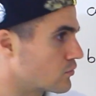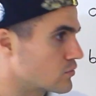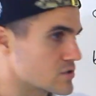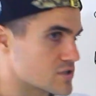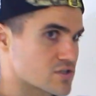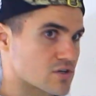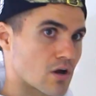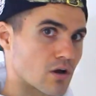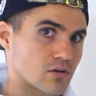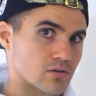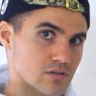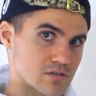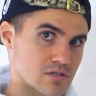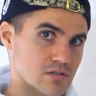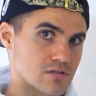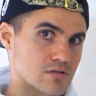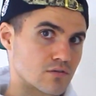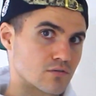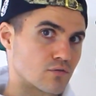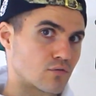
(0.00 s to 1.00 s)

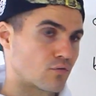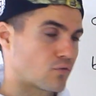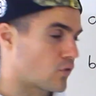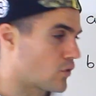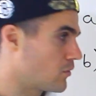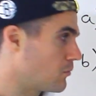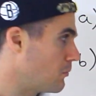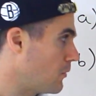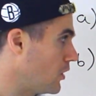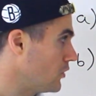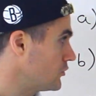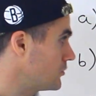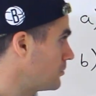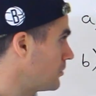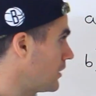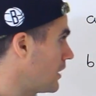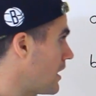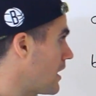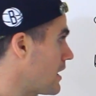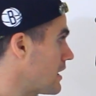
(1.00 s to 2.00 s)
results for
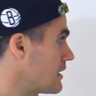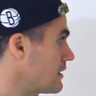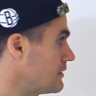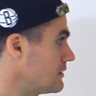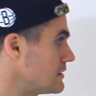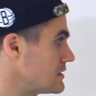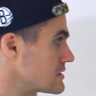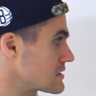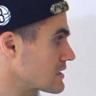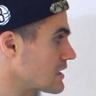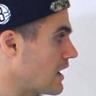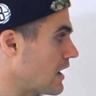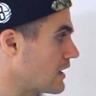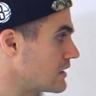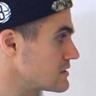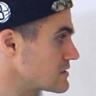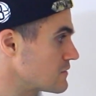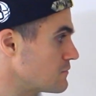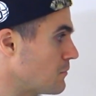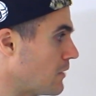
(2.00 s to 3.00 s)
multiplying these
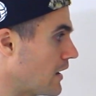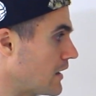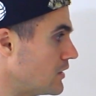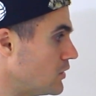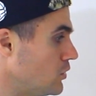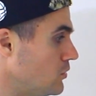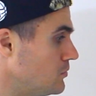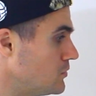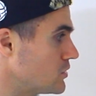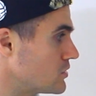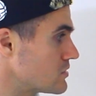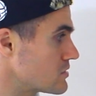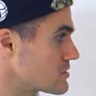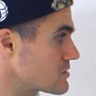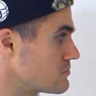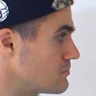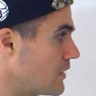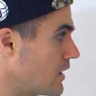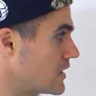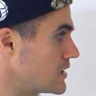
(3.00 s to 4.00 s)
kinds of
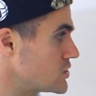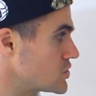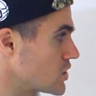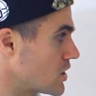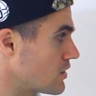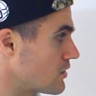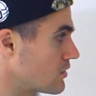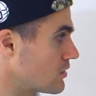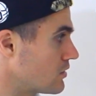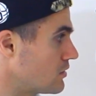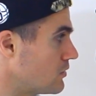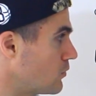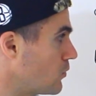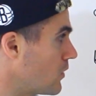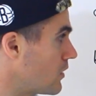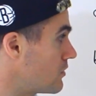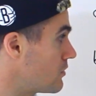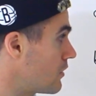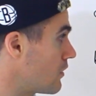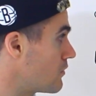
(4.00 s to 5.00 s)
binomials by each other,
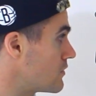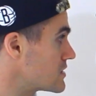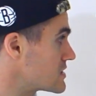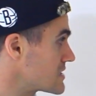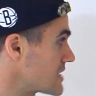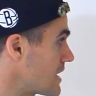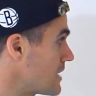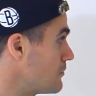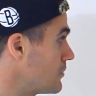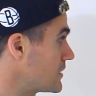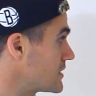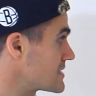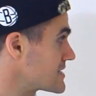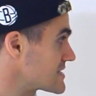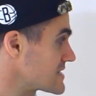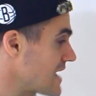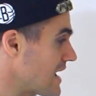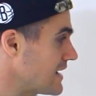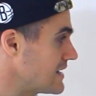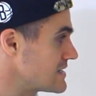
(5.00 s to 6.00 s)
where they're the same but the
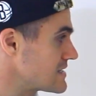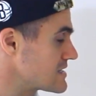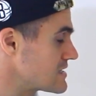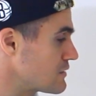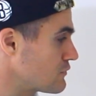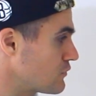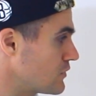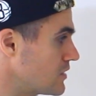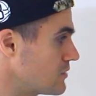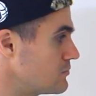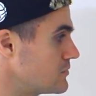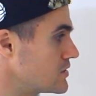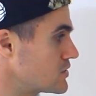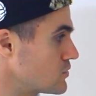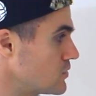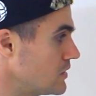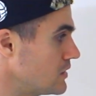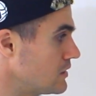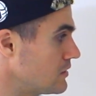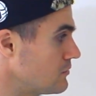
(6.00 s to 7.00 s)
sign is different in
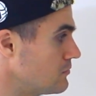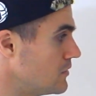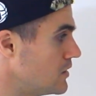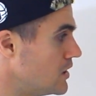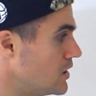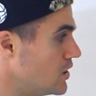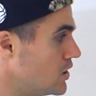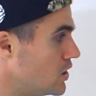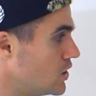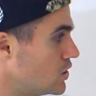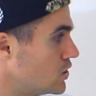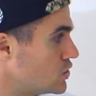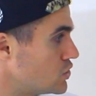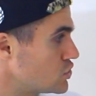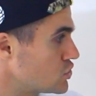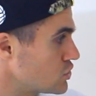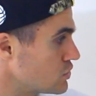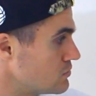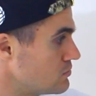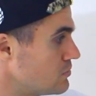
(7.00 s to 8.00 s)
between them,
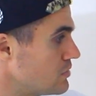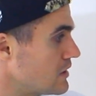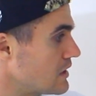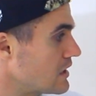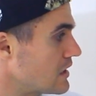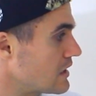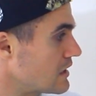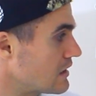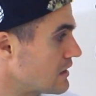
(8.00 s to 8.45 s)
should be